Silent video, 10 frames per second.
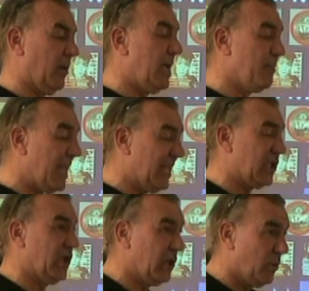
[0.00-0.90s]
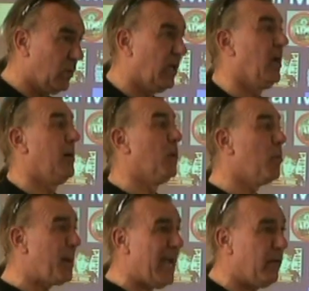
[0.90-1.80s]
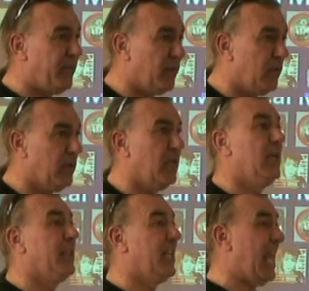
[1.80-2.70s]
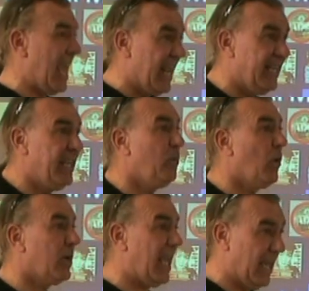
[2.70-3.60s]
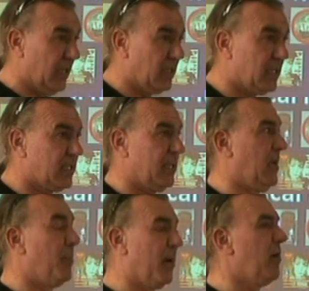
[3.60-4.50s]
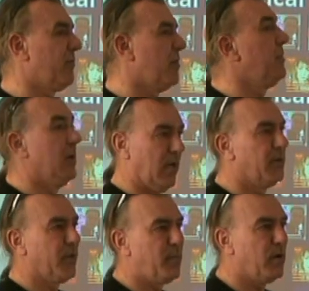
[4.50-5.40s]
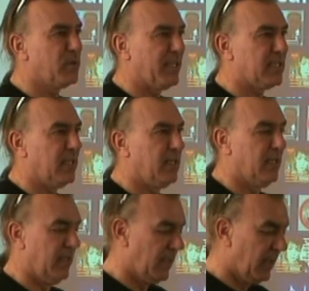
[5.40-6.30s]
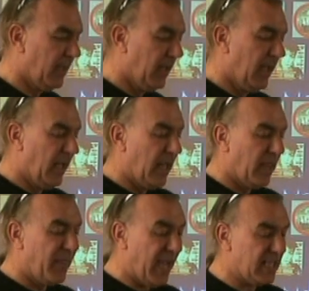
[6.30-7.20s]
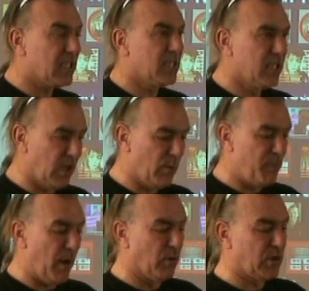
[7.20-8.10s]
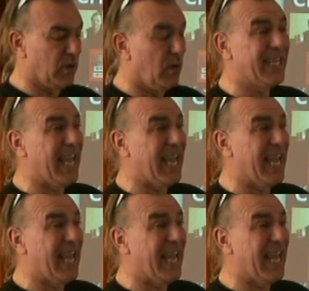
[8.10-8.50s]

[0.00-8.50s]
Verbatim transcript: It makes you more powerful than anyone else, apart from another postmaster. That's to do with postal law.